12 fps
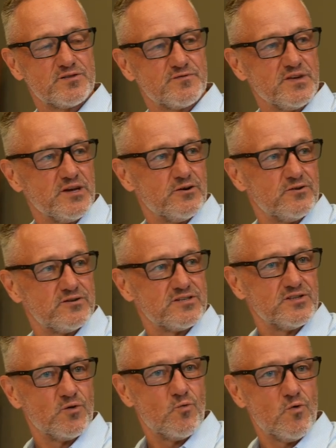with
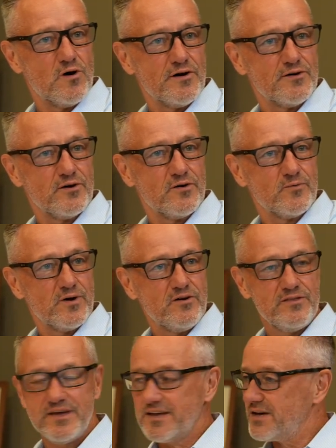incredible audio
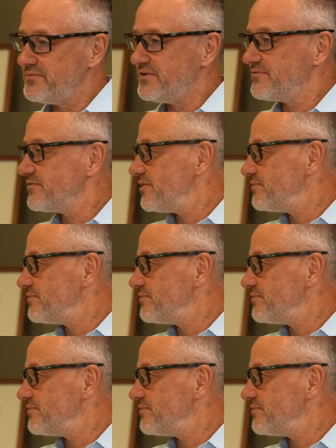and video.